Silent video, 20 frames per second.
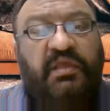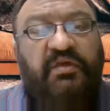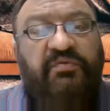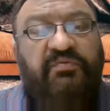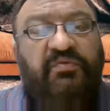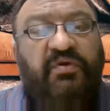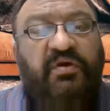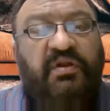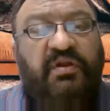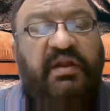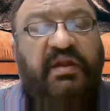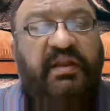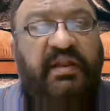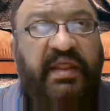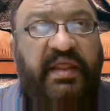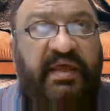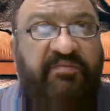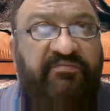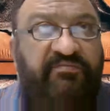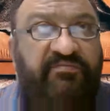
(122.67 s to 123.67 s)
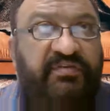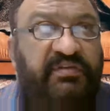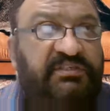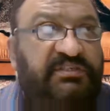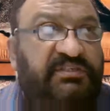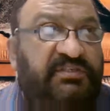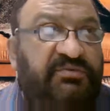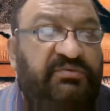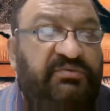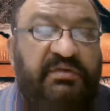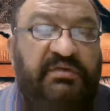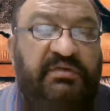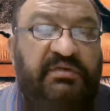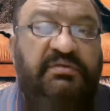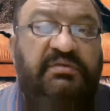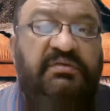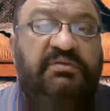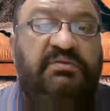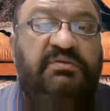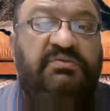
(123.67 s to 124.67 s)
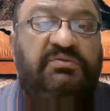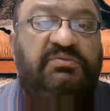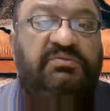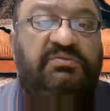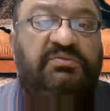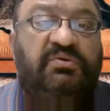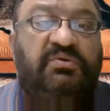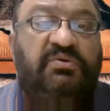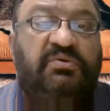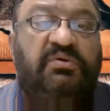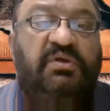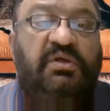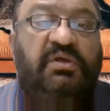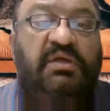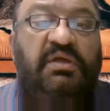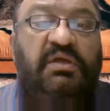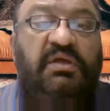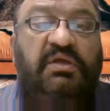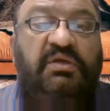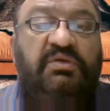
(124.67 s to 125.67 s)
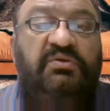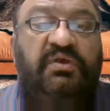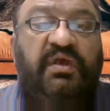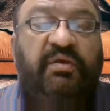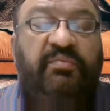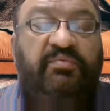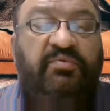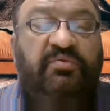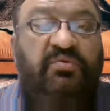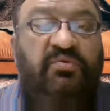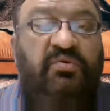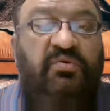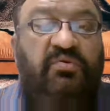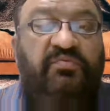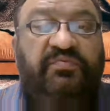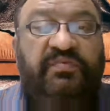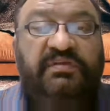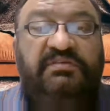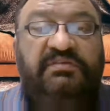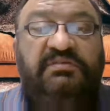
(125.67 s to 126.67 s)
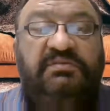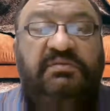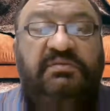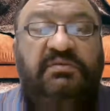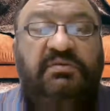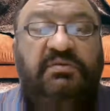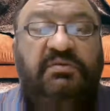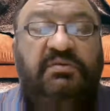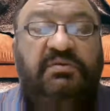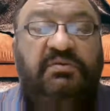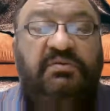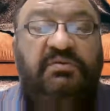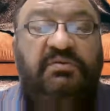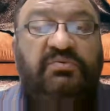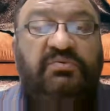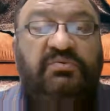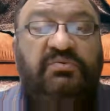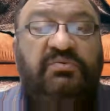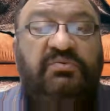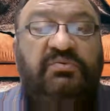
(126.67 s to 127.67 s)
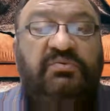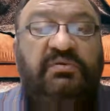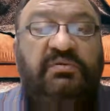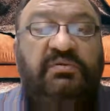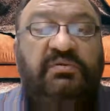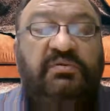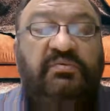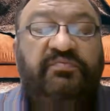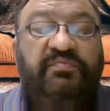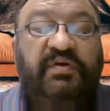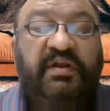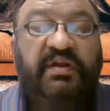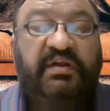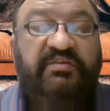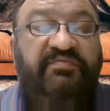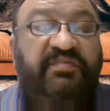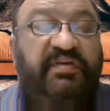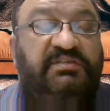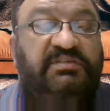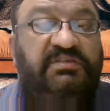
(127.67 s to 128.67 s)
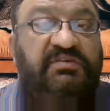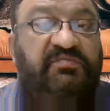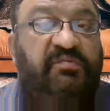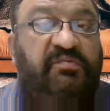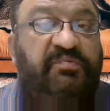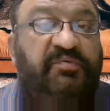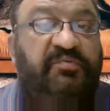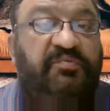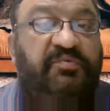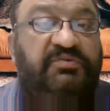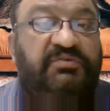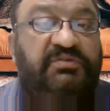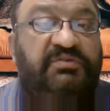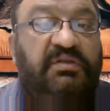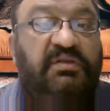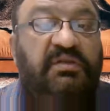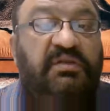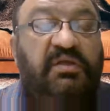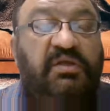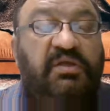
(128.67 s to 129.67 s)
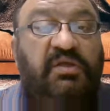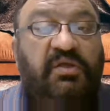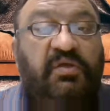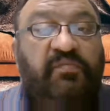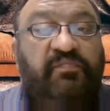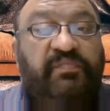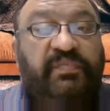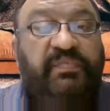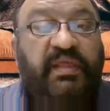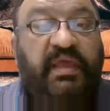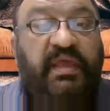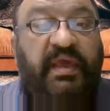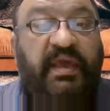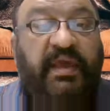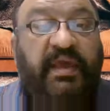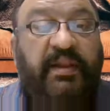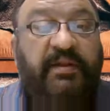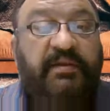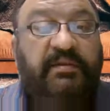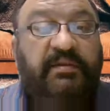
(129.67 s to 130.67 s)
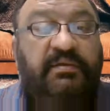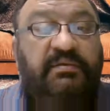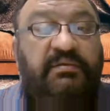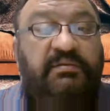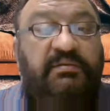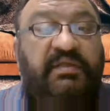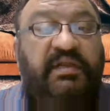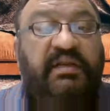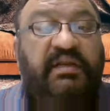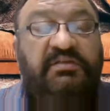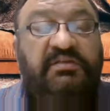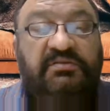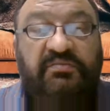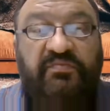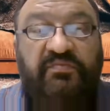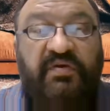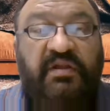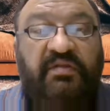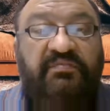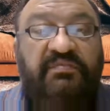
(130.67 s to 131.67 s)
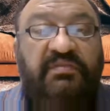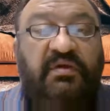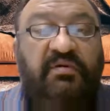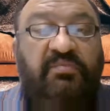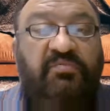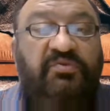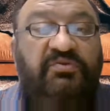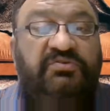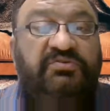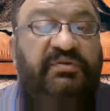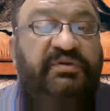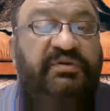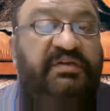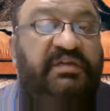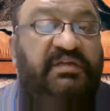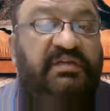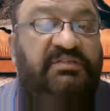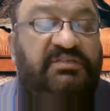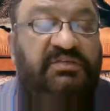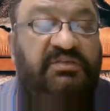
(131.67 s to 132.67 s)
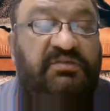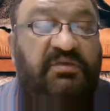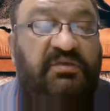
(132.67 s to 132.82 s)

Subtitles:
if you are not an MPhil student, so you have to go first for a defense of a proposal, and that is one of the most critical